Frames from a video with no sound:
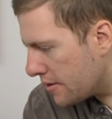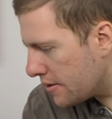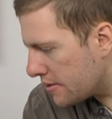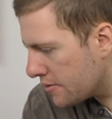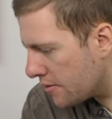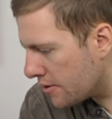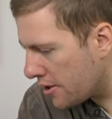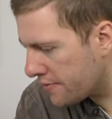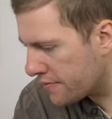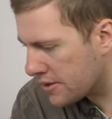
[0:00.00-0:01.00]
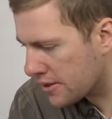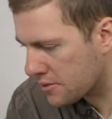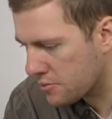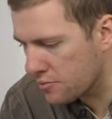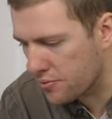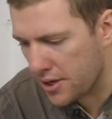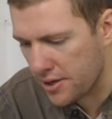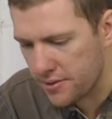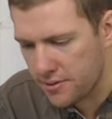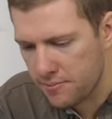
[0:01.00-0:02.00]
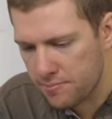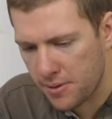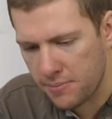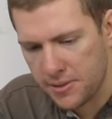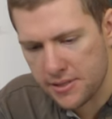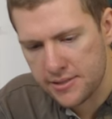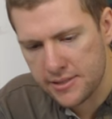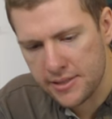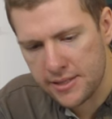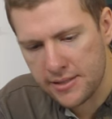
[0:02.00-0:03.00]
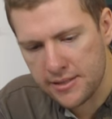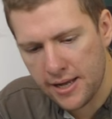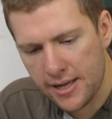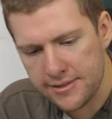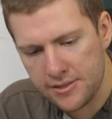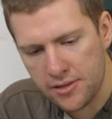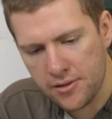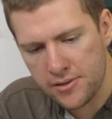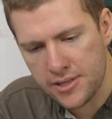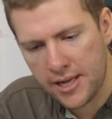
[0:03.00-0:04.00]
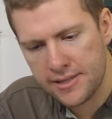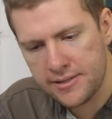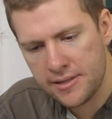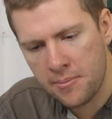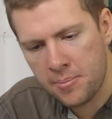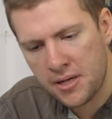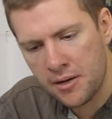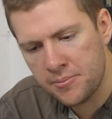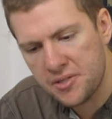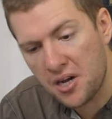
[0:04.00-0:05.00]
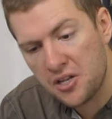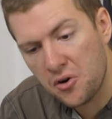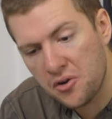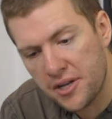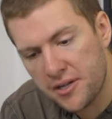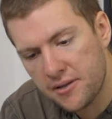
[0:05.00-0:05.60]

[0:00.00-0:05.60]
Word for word: It's not an overly cool gun, but because it's in Han Solo's hands, it becomes iconic.